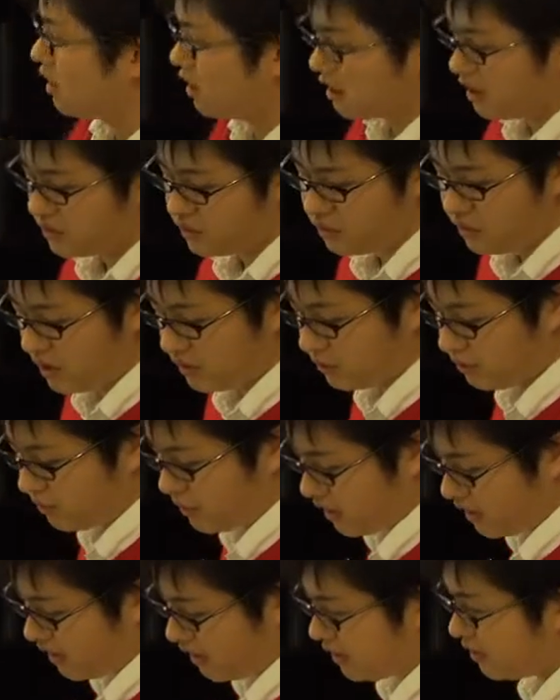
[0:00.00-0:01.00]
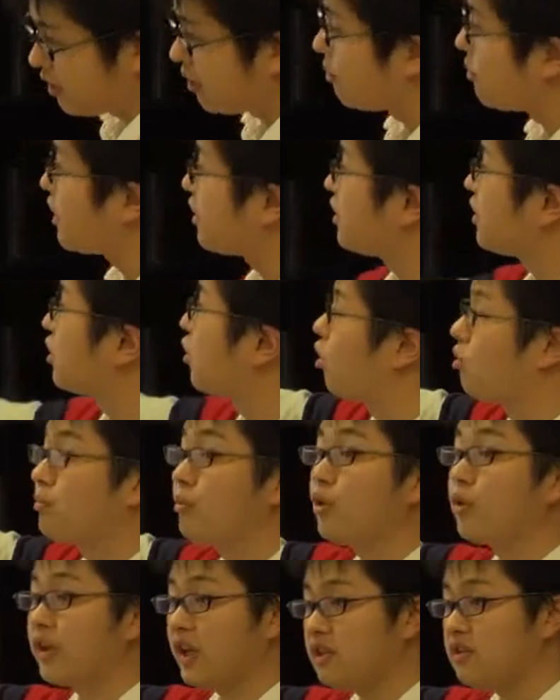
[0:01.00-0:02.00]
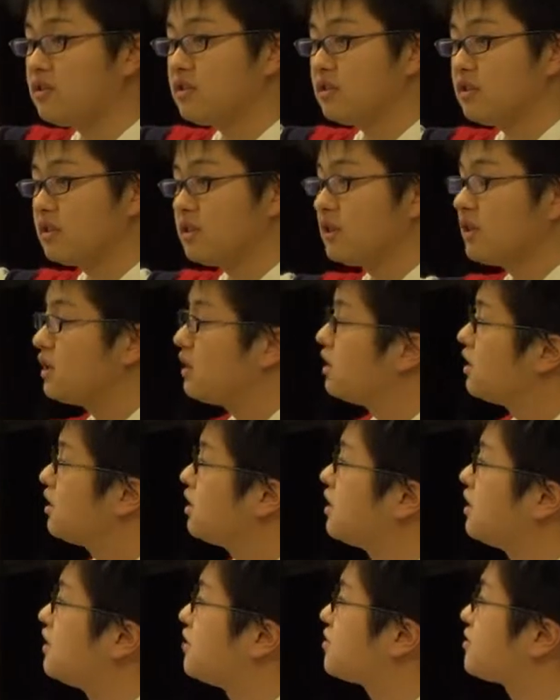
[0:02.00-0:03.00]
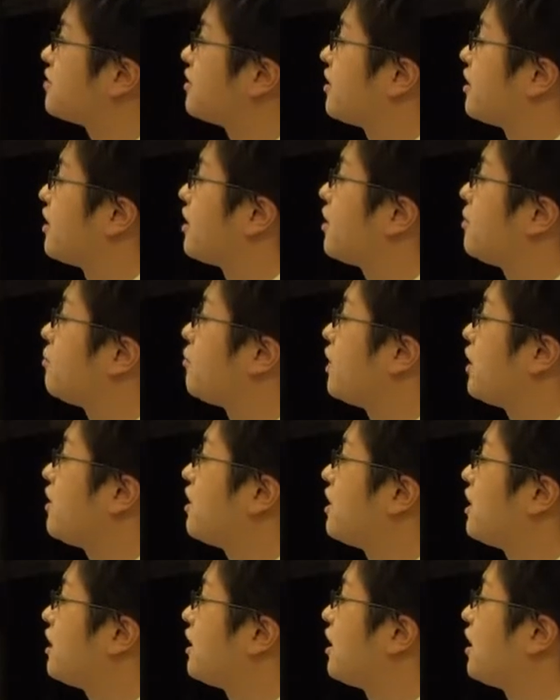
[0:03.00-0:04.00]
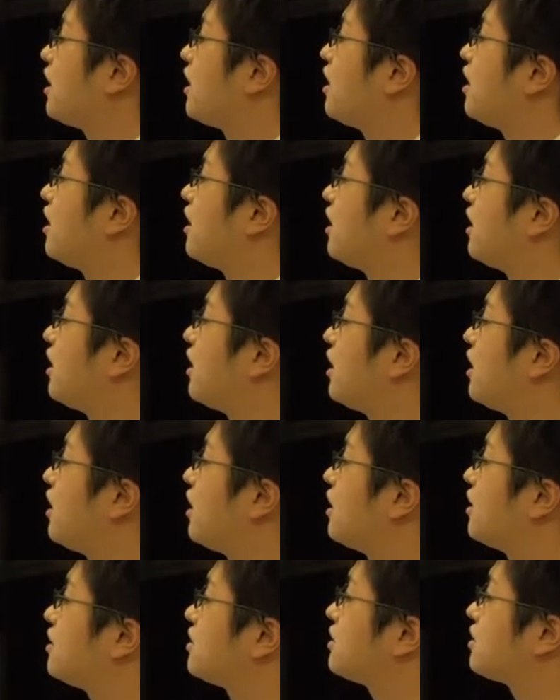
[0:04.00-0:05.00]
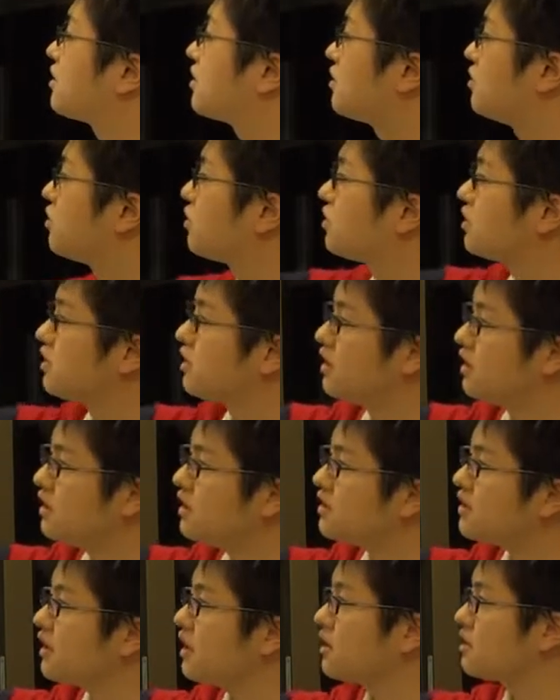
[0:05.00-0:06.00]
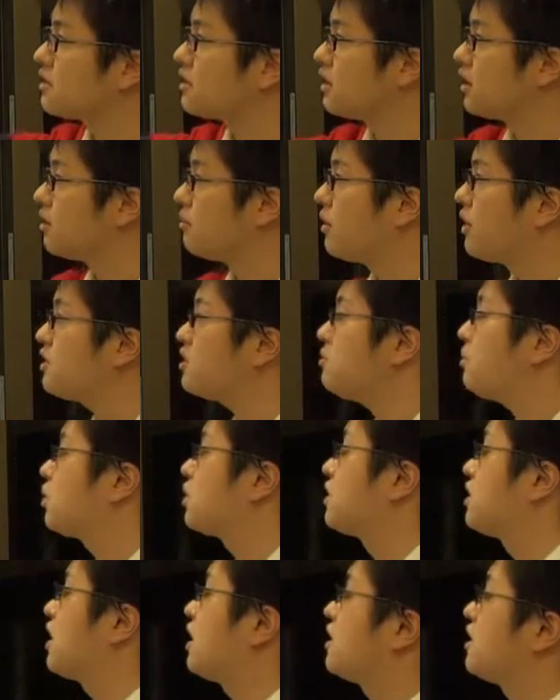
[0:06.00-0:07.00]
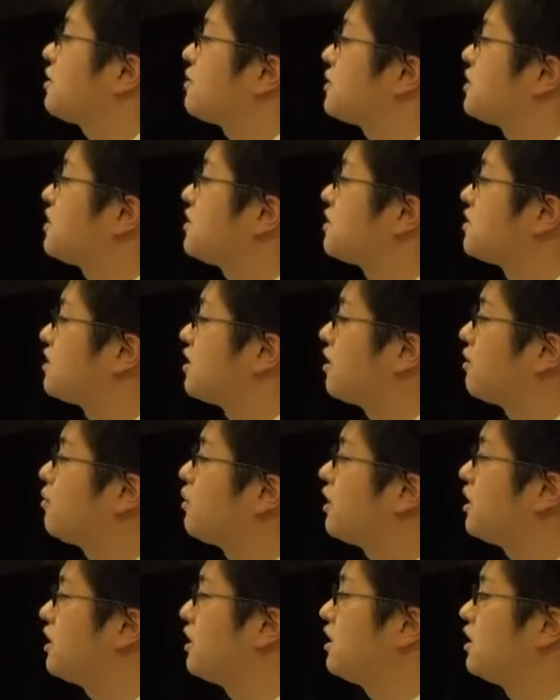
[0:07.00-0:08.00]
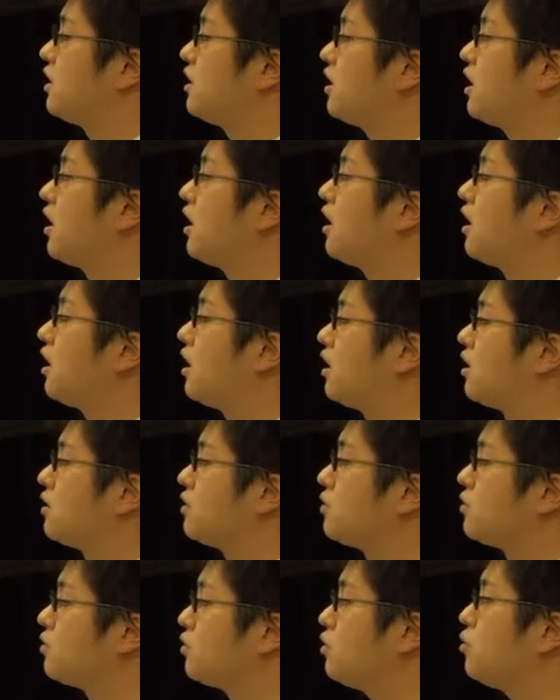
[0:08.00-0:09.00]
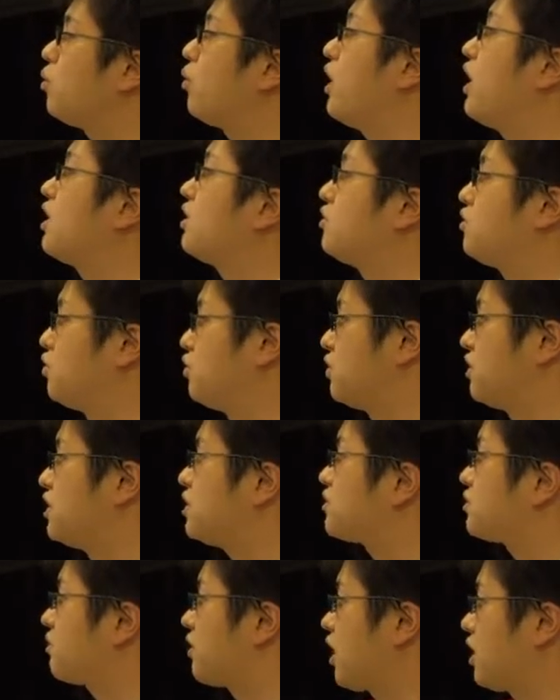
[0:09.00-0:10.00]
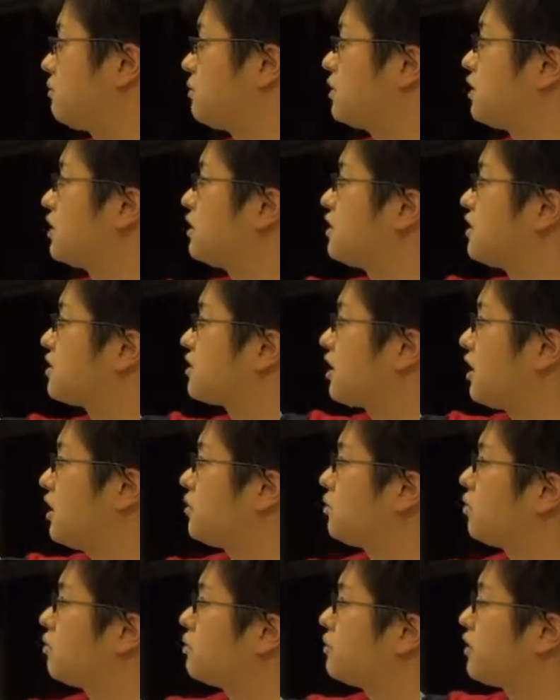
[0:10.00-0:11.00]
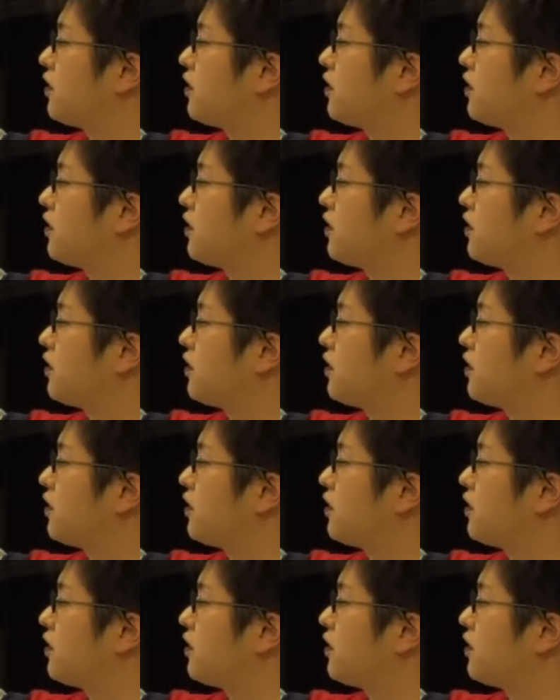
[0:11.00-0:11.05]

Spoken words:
struck by the many component, is the very in this case the multi-body dynamics is the very good way to describe this kind of